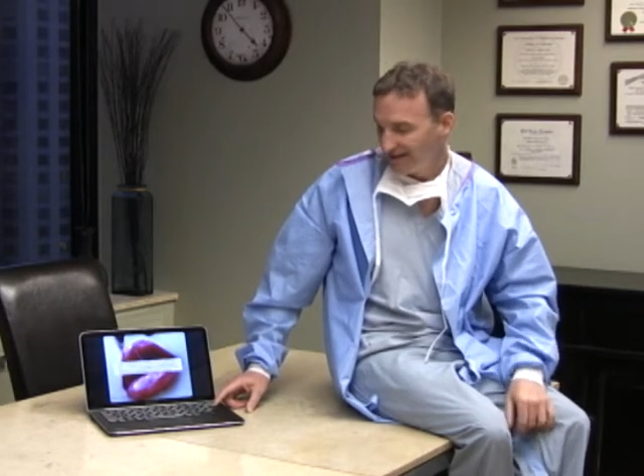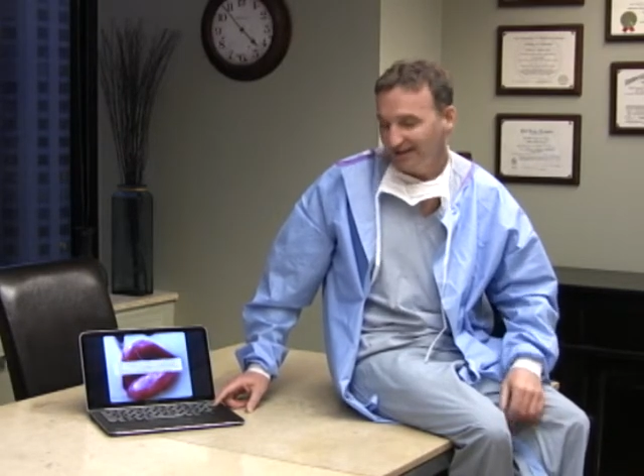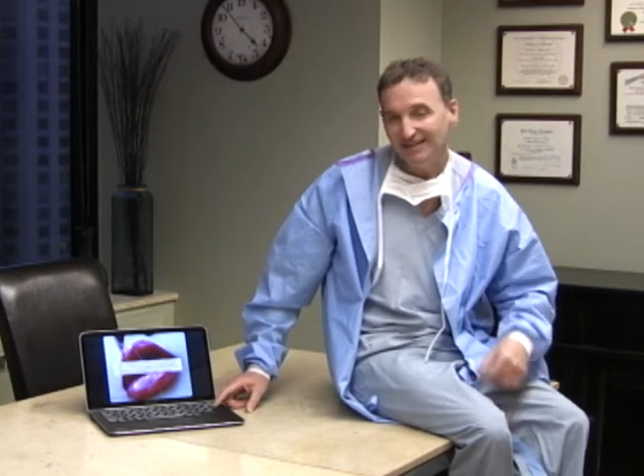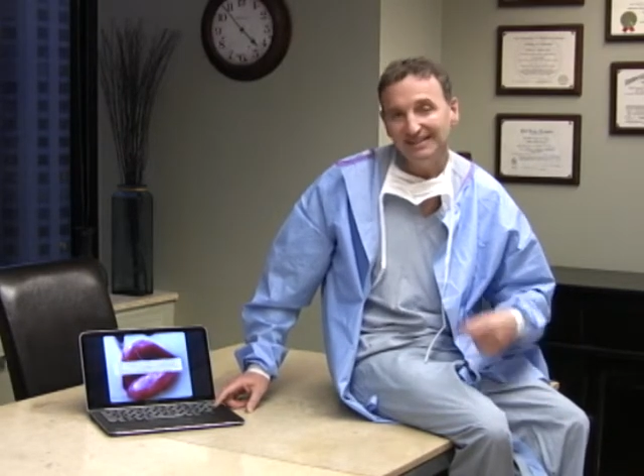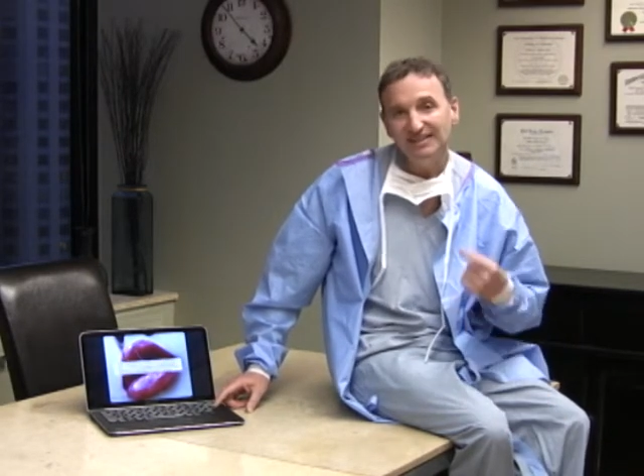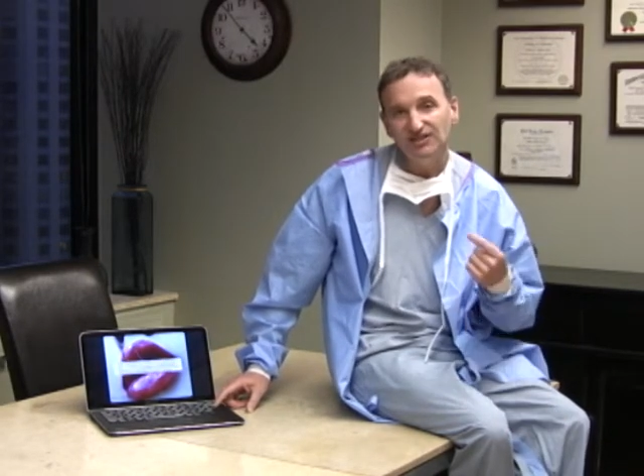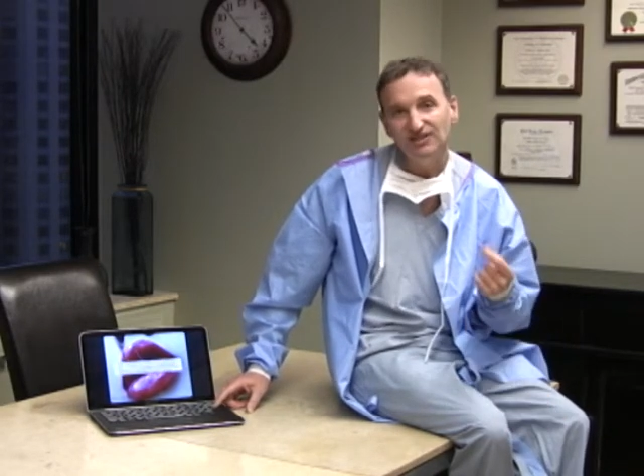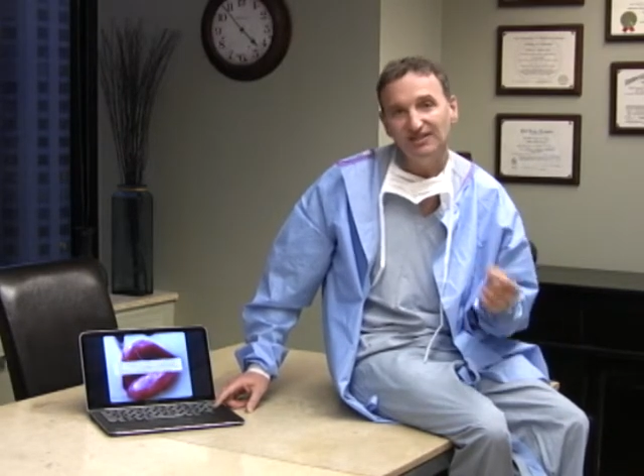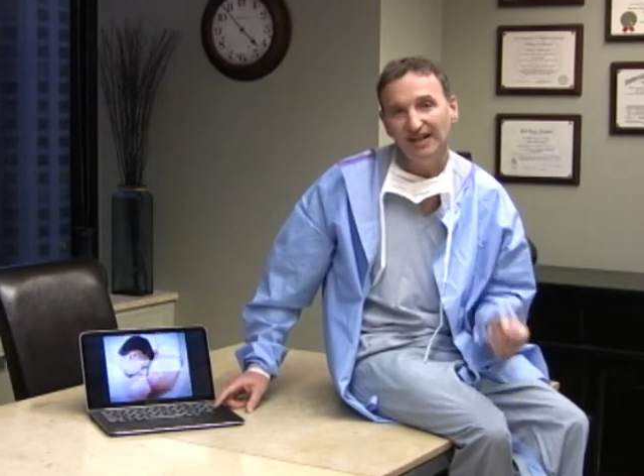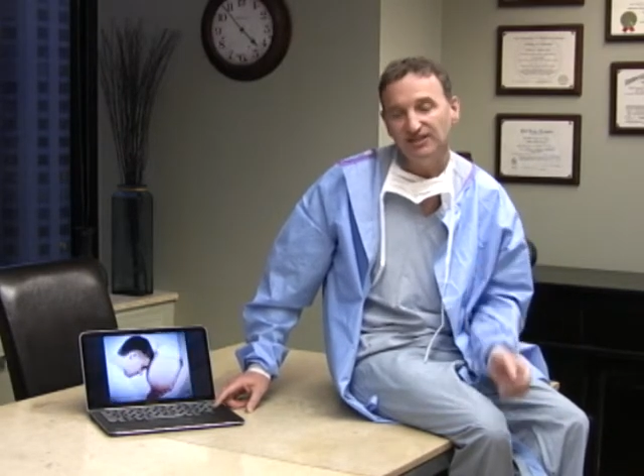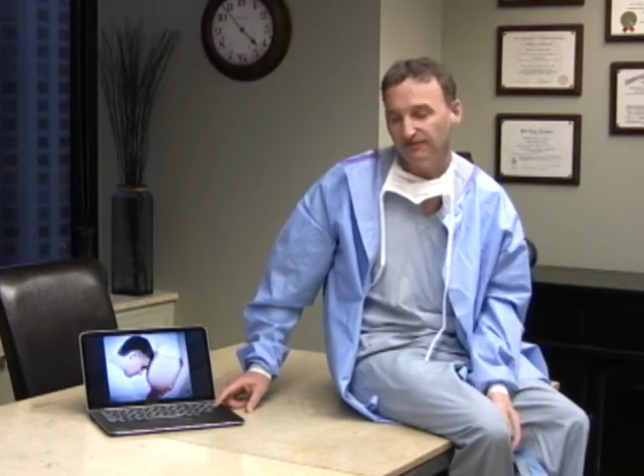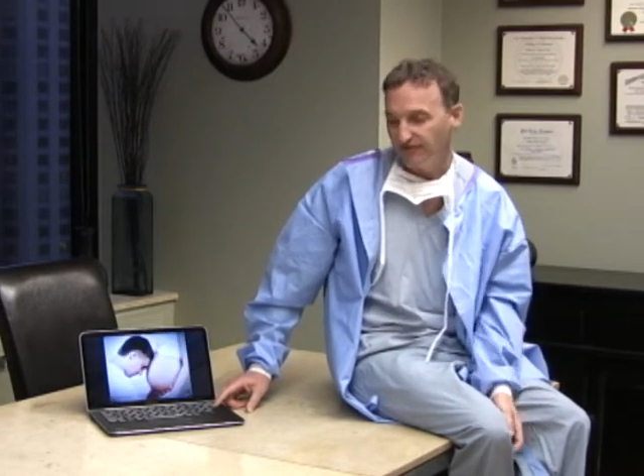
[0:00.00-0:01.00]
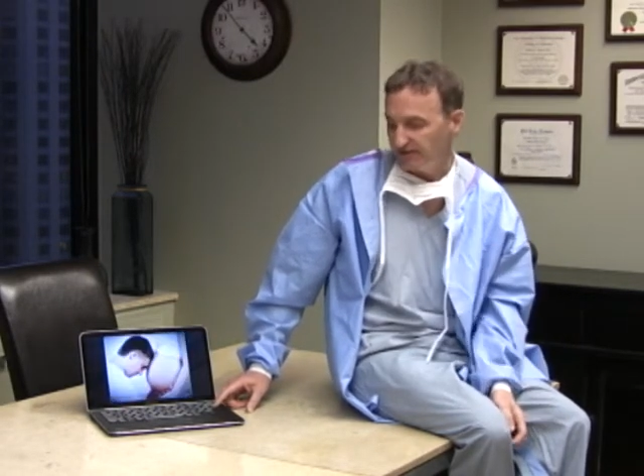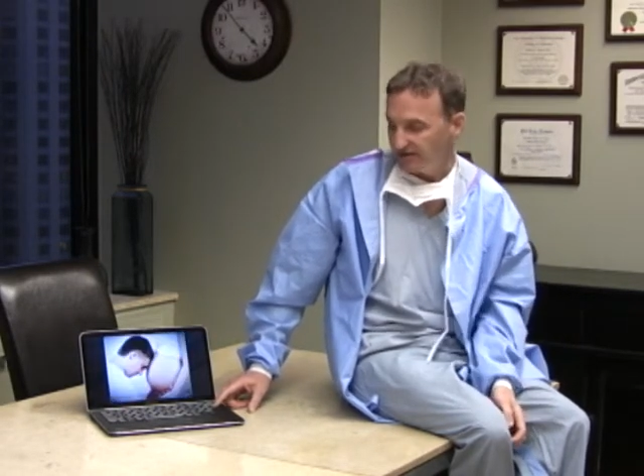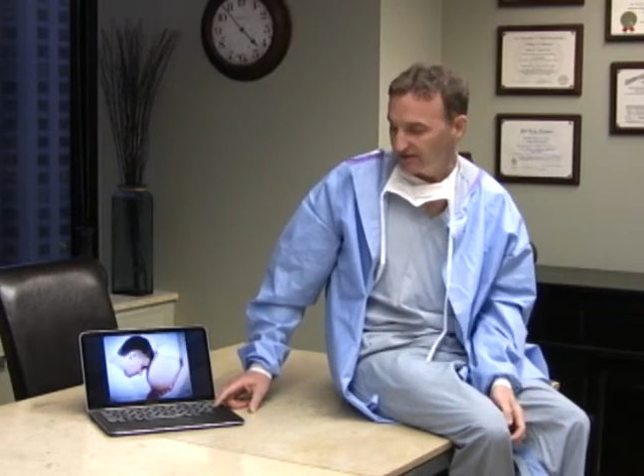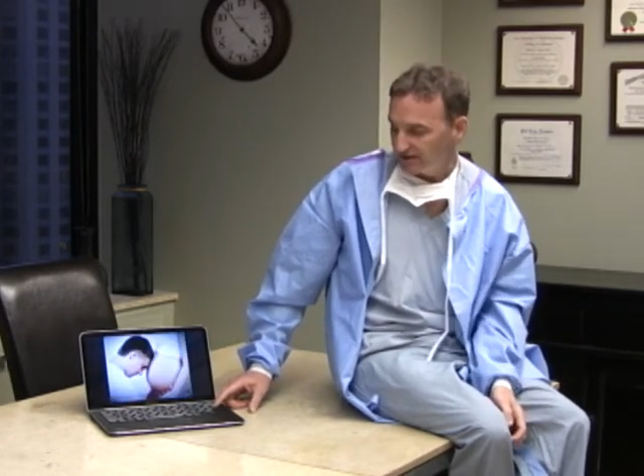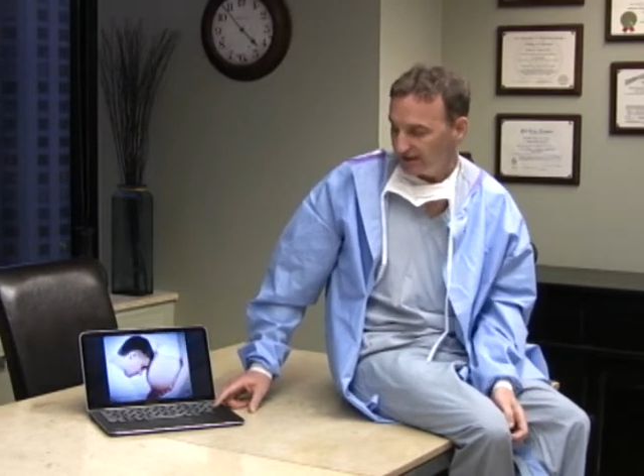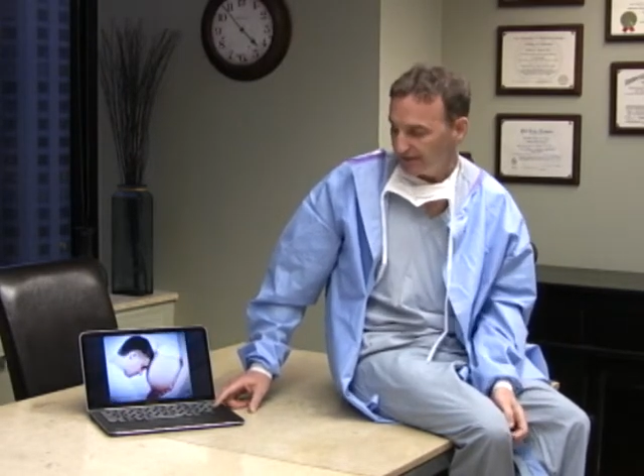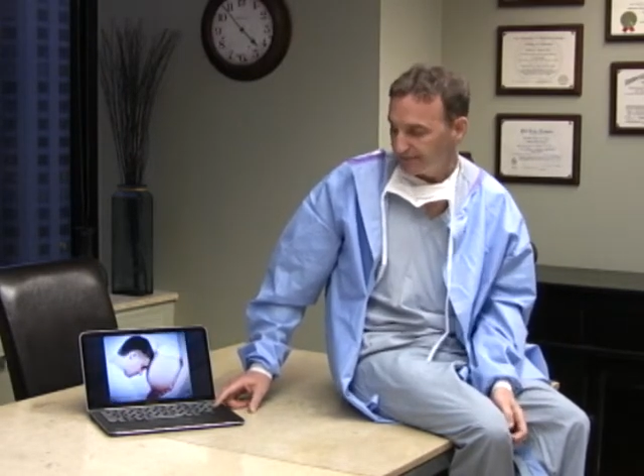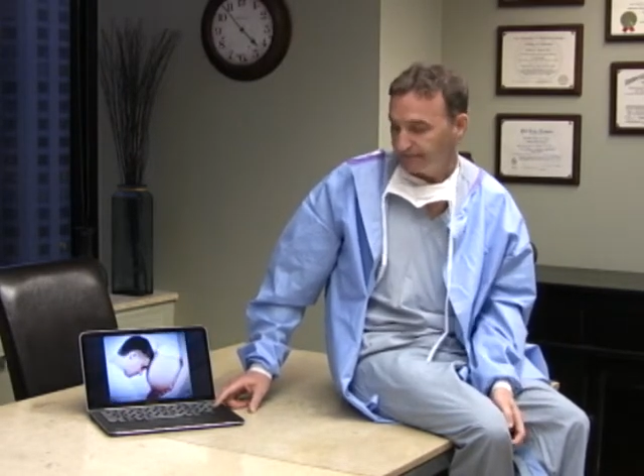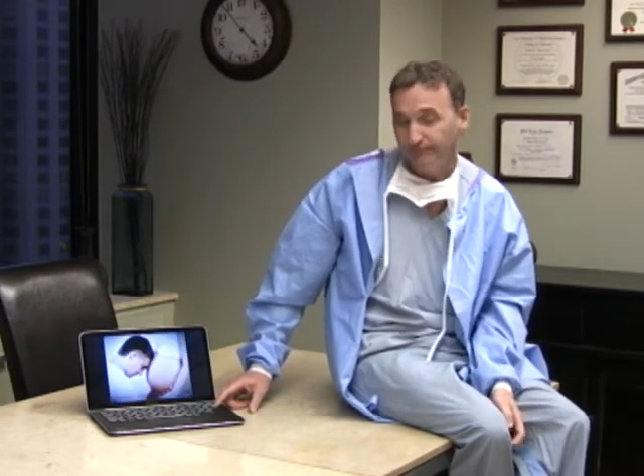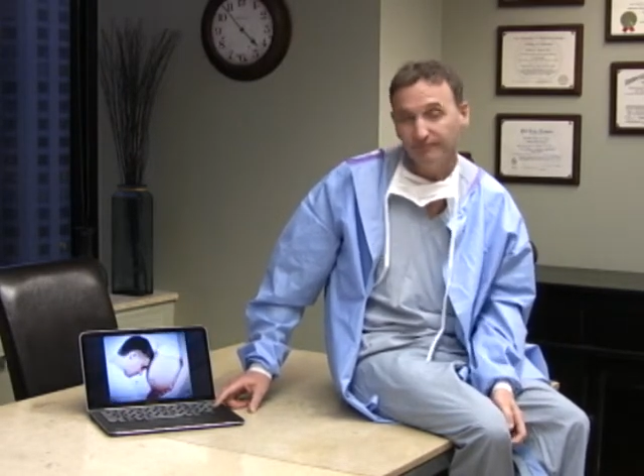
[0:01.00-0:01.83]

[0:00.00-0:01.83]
because these are signs of fertility.